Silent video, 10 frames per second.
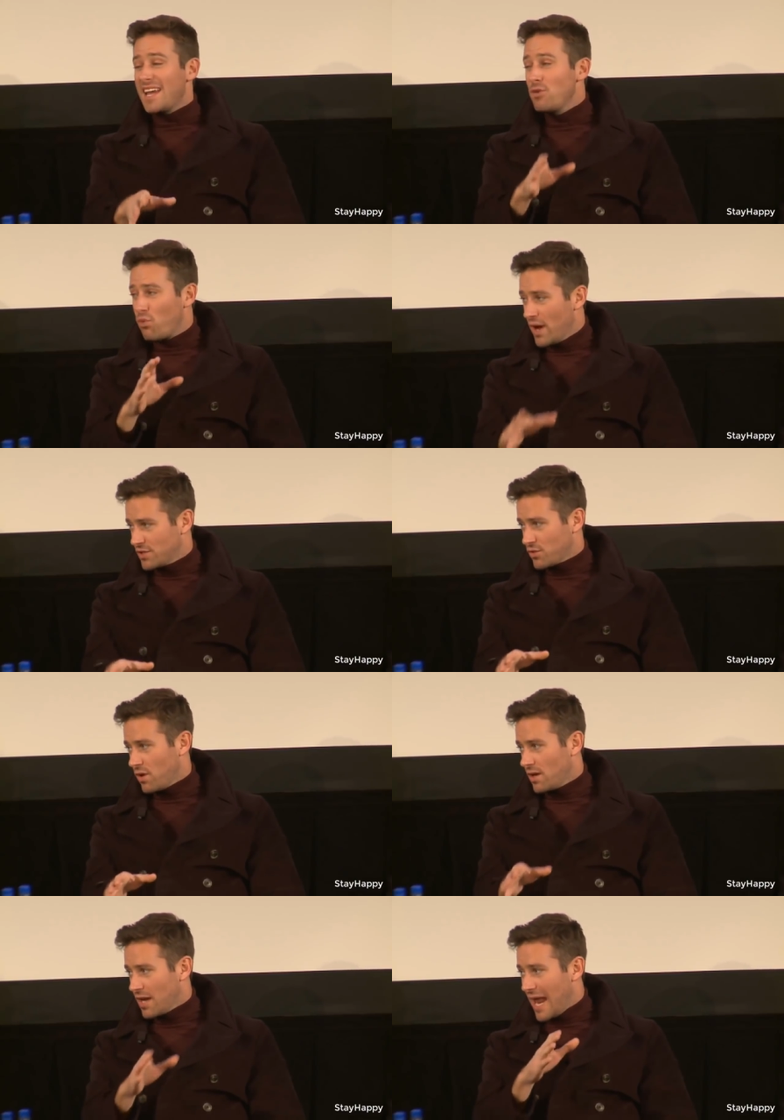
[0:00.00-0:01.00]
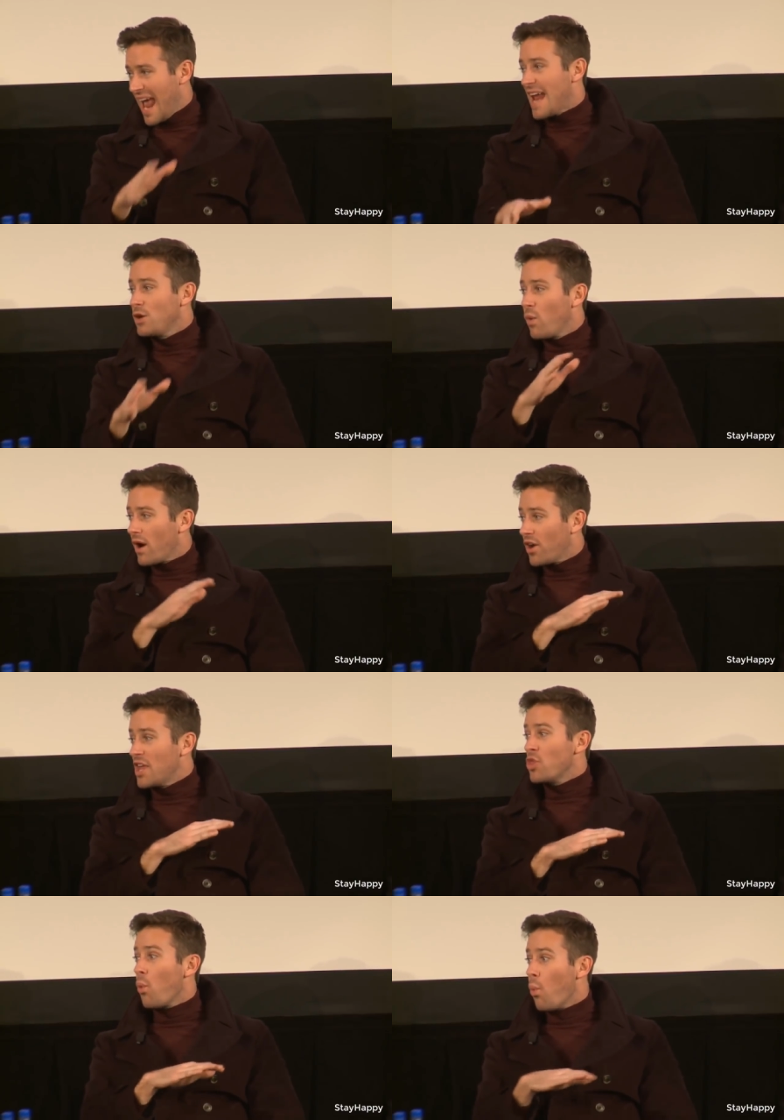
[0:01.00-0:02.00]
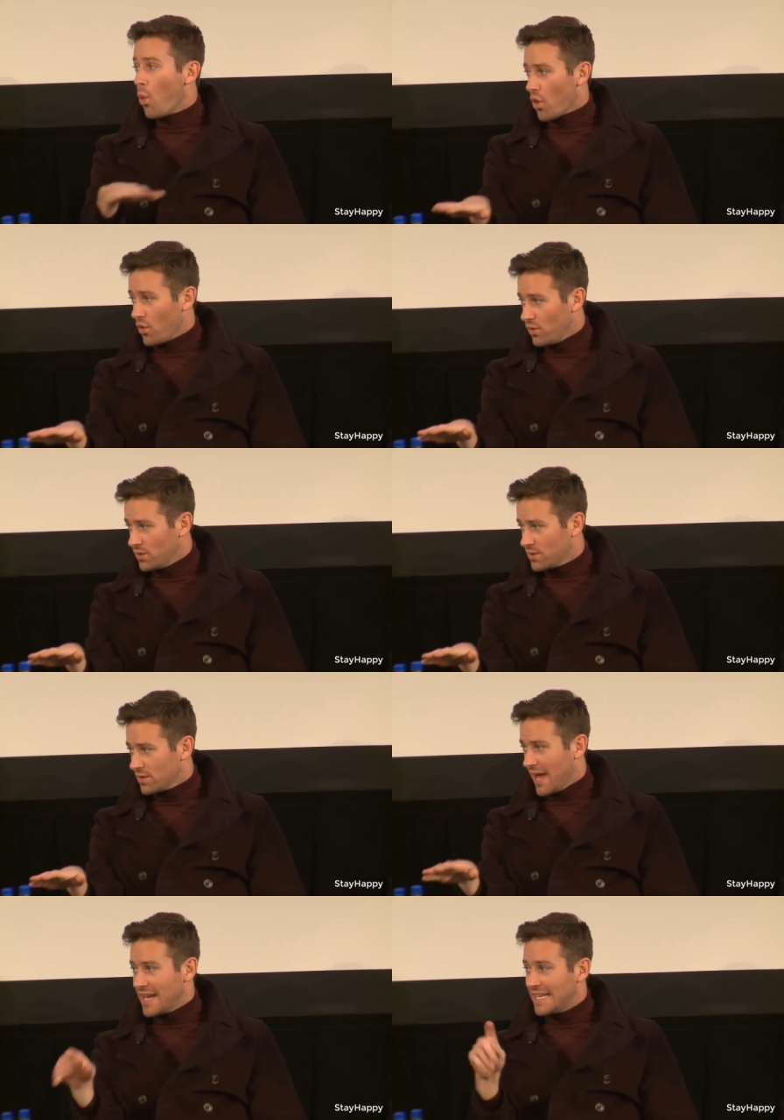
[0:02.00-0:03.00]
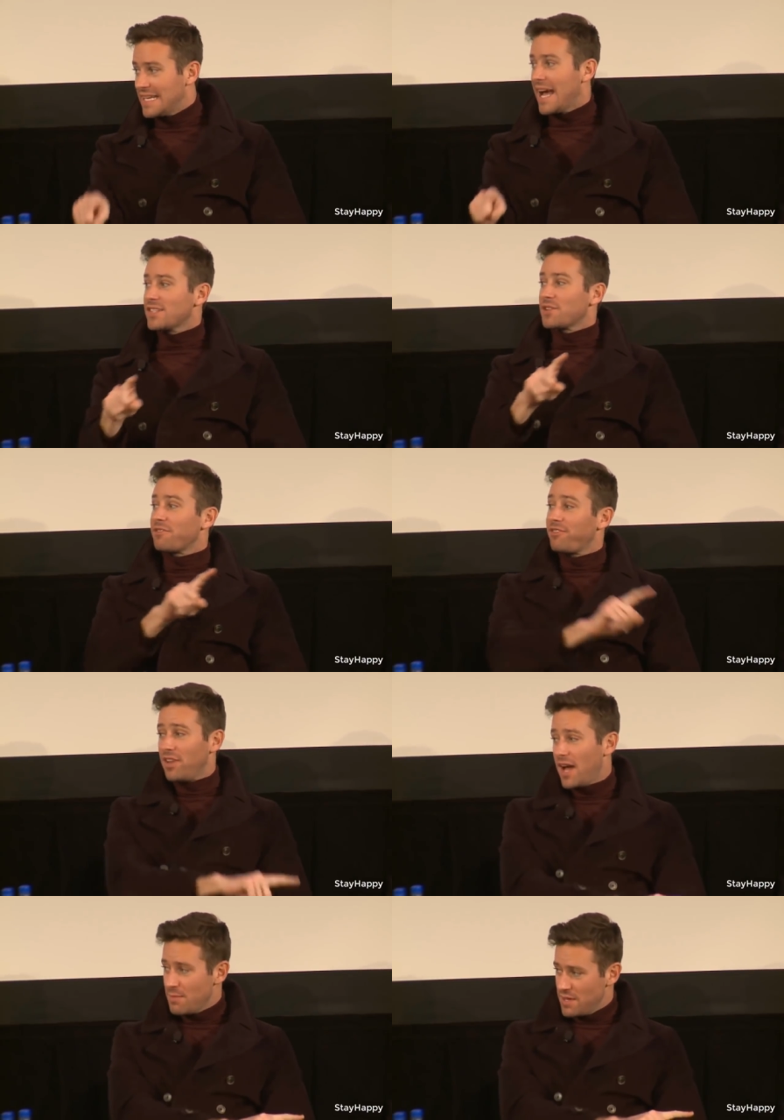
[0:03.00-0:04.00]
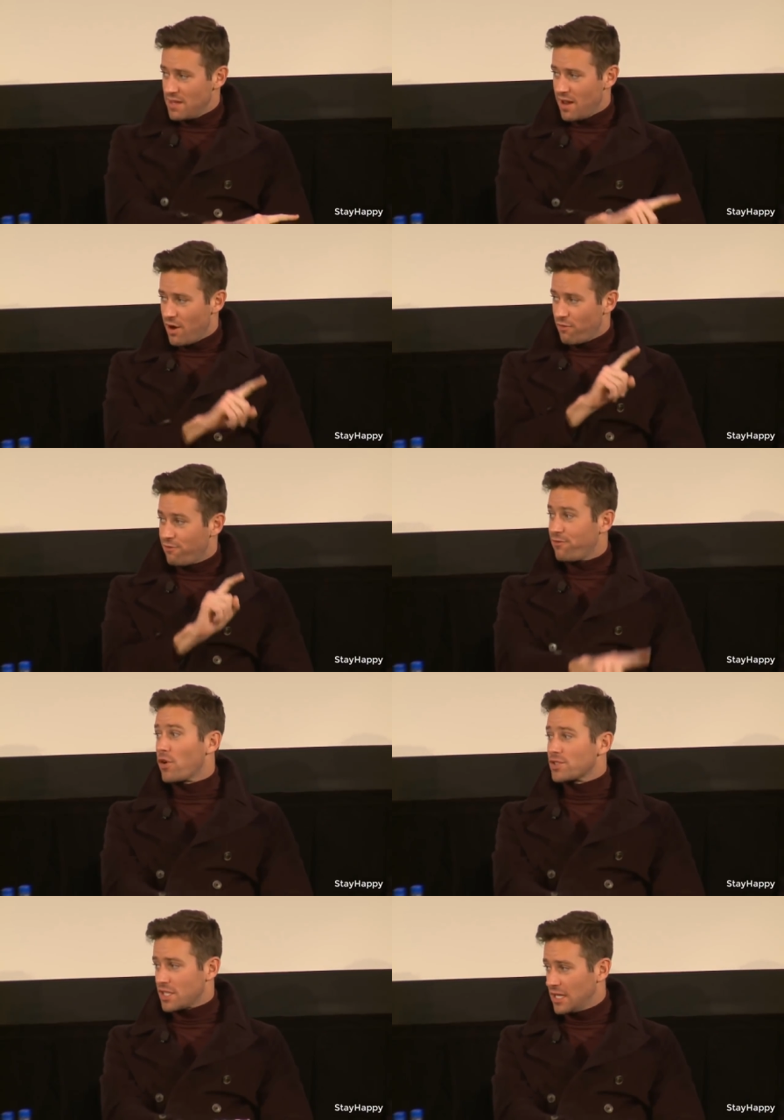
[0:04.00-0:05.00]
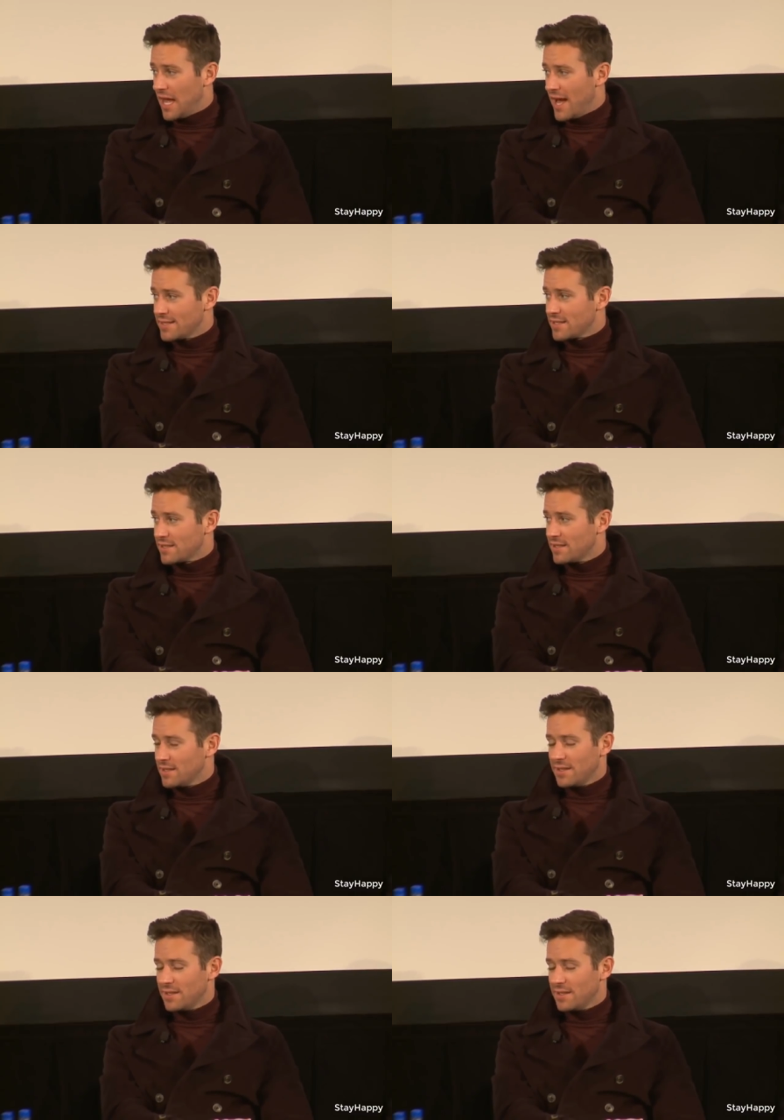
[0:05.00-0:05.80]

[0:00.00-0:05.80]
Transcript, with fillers: any restaurant anywhere in the world, and he has to fly me there first class,